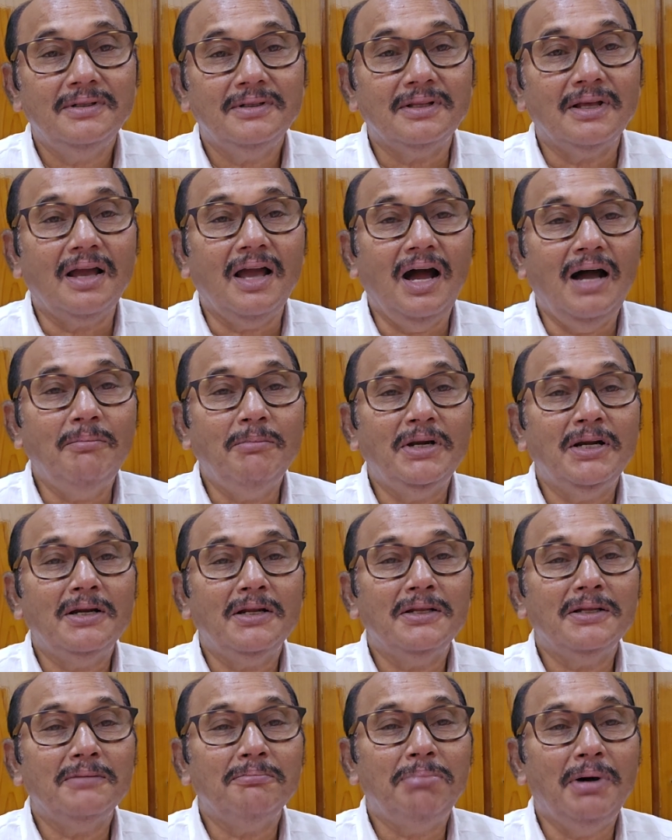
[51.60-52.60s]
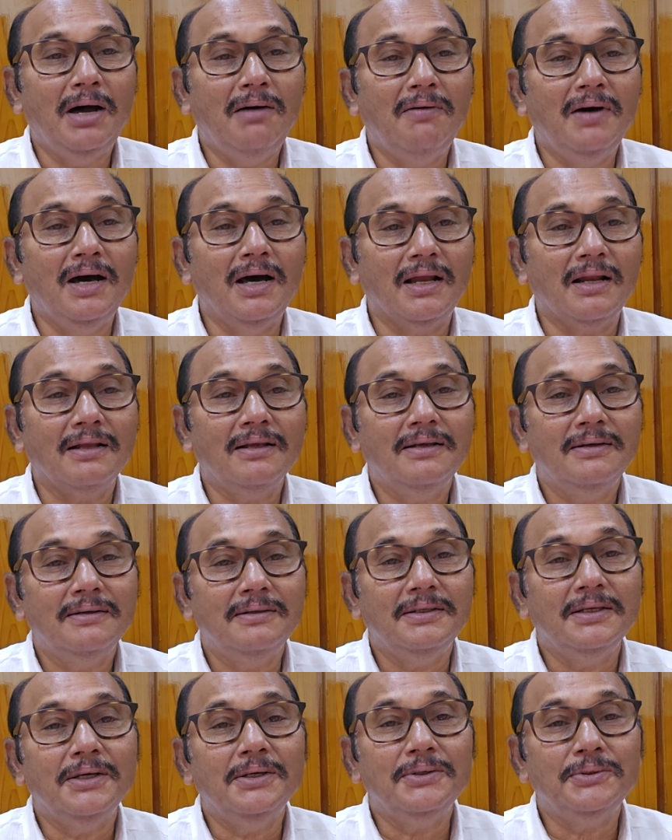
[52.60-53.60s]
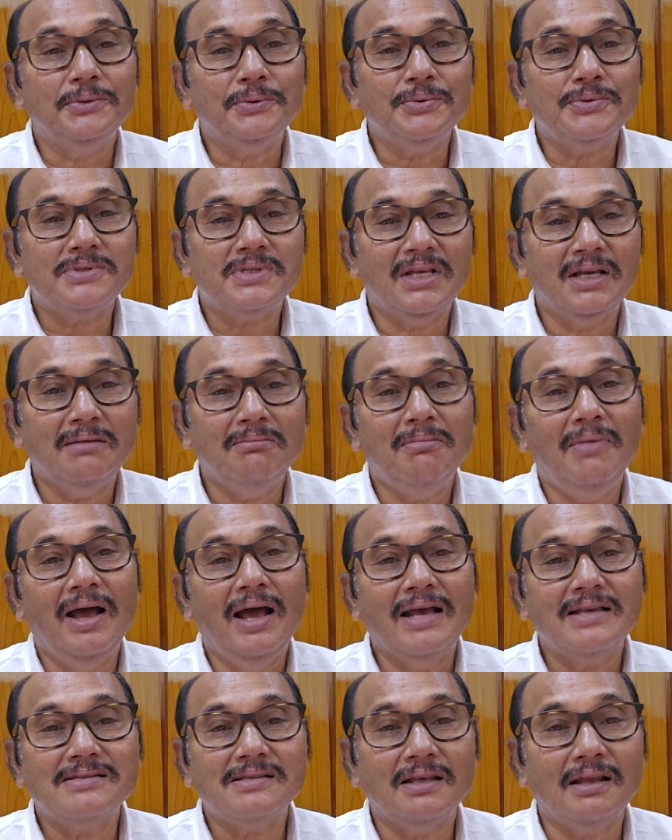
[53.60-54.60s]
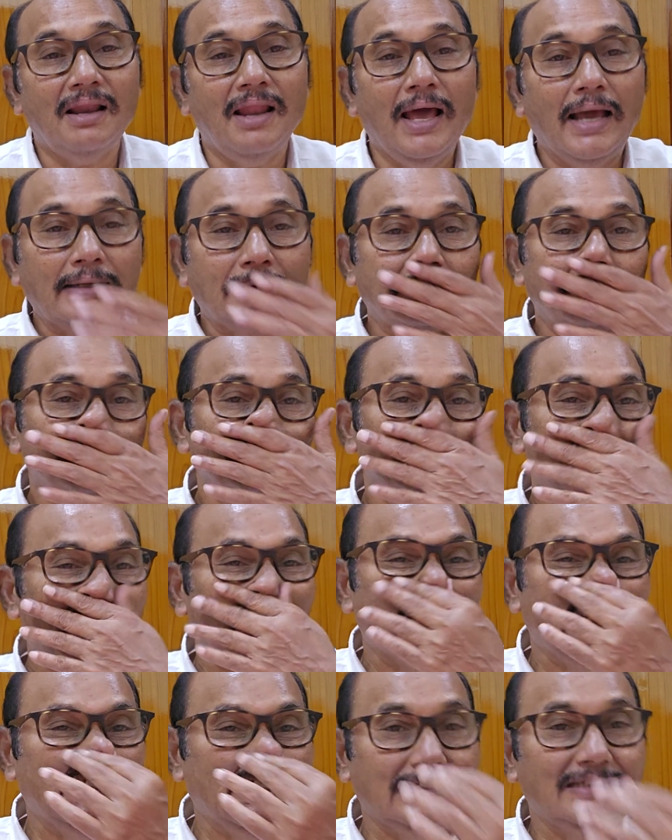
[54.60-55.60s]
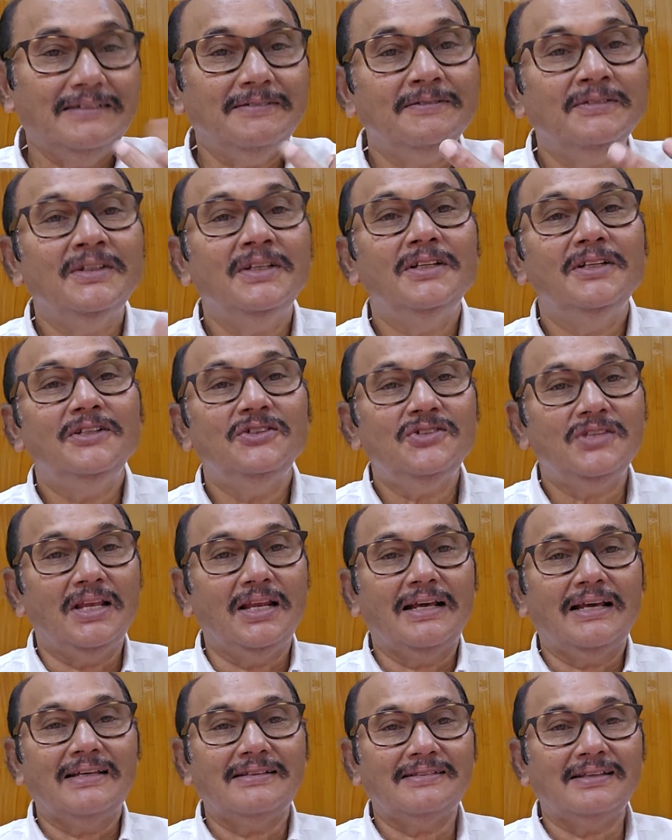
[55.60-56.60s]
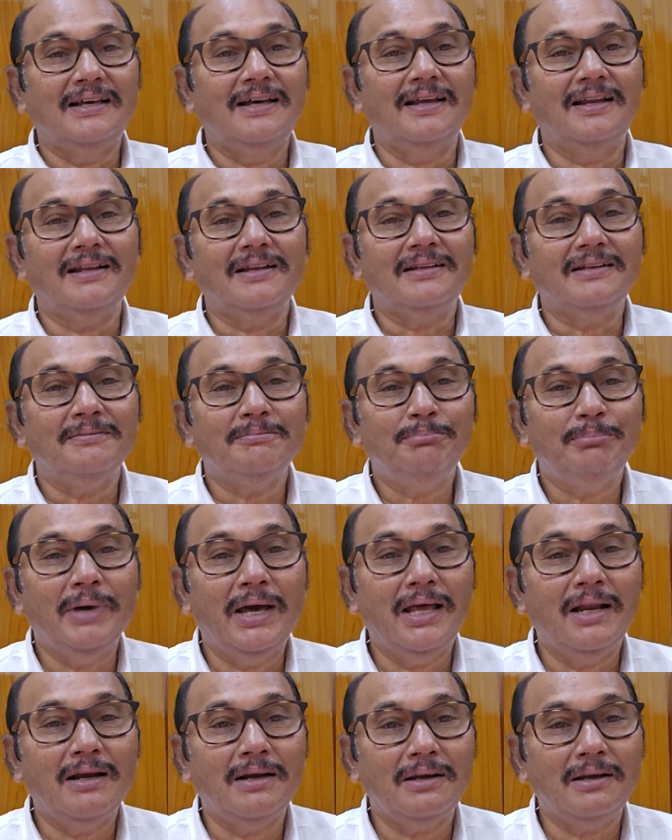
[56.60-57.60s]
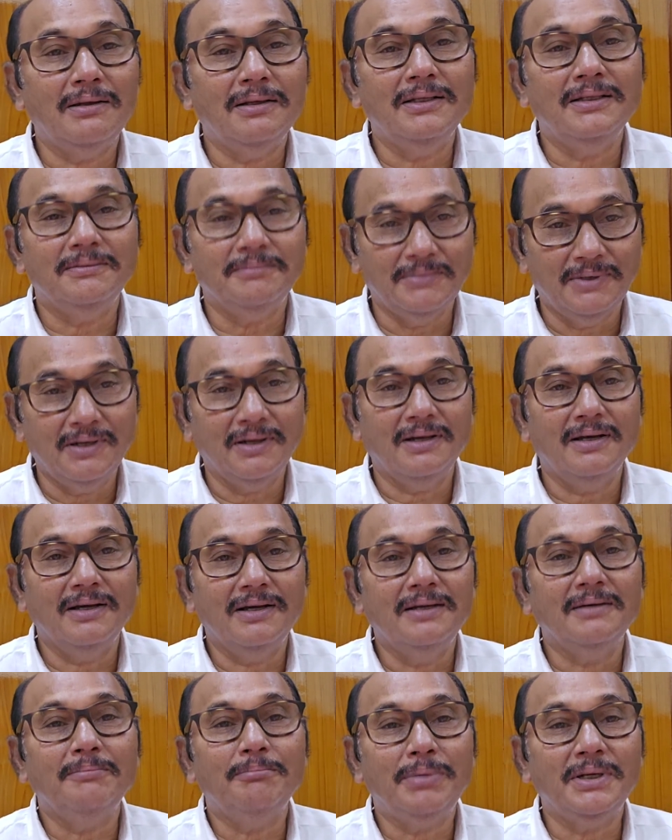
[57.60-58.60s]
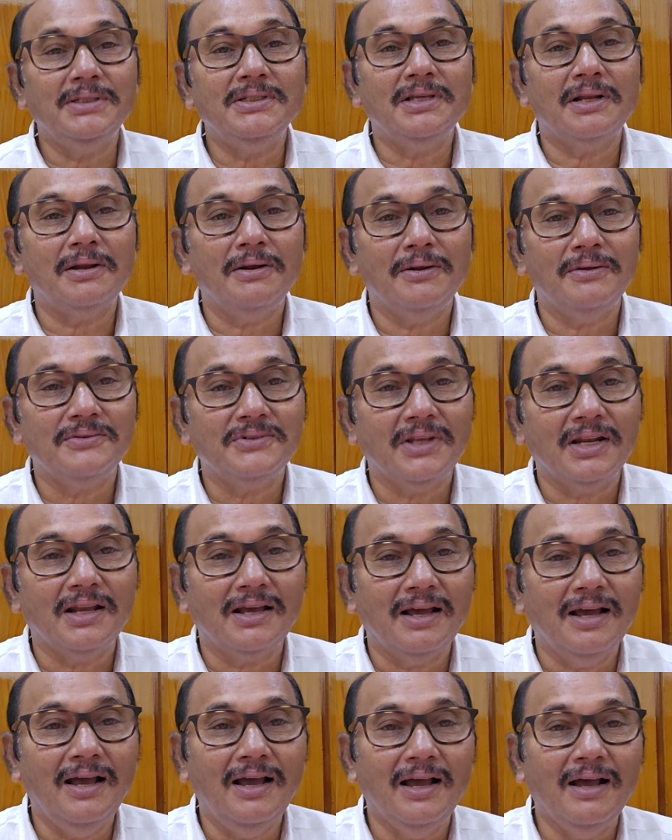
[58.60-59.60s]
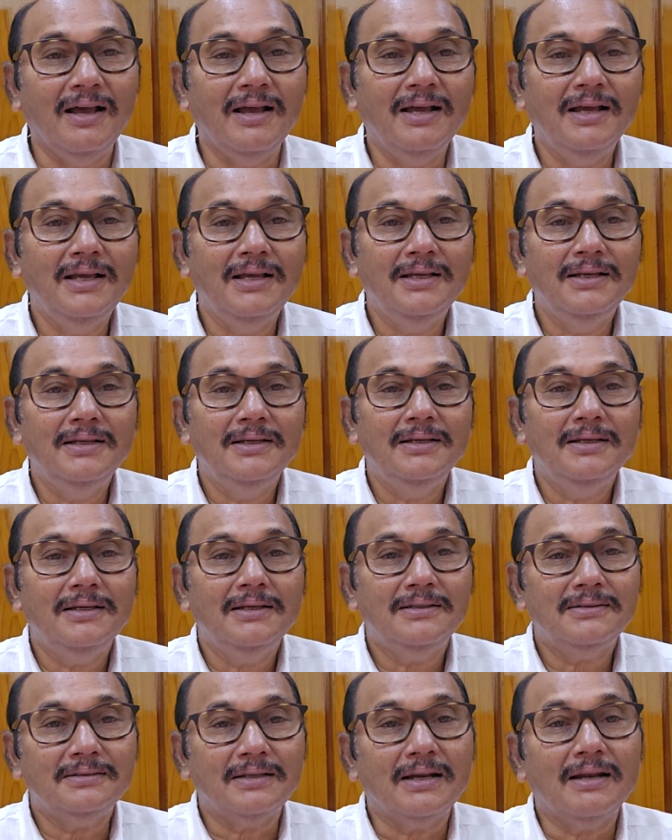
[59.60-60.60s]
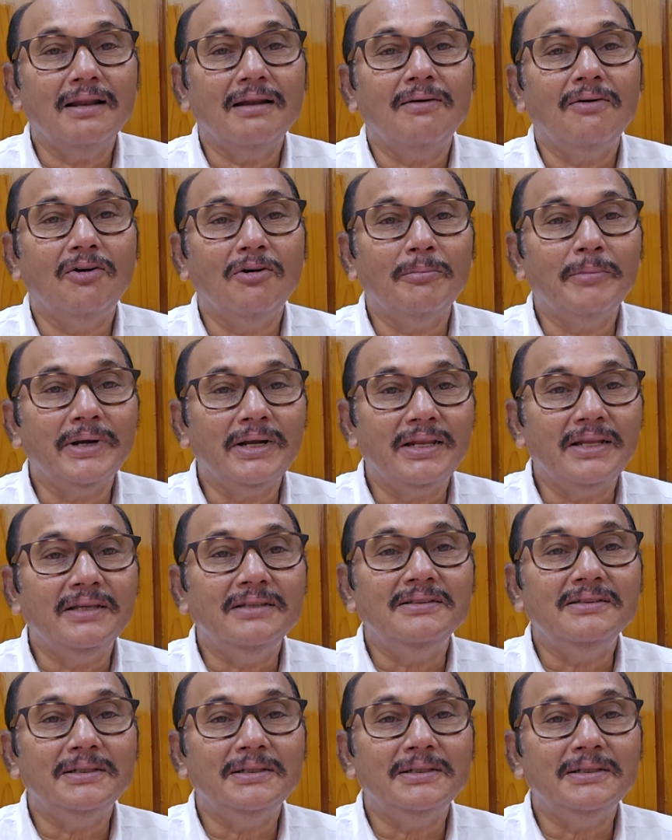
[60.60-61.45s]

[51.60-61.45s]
The government in power, yeah, use them as they like. Adi, chalaka sir, parrot la, malaga, panjaralo chalaka. Central government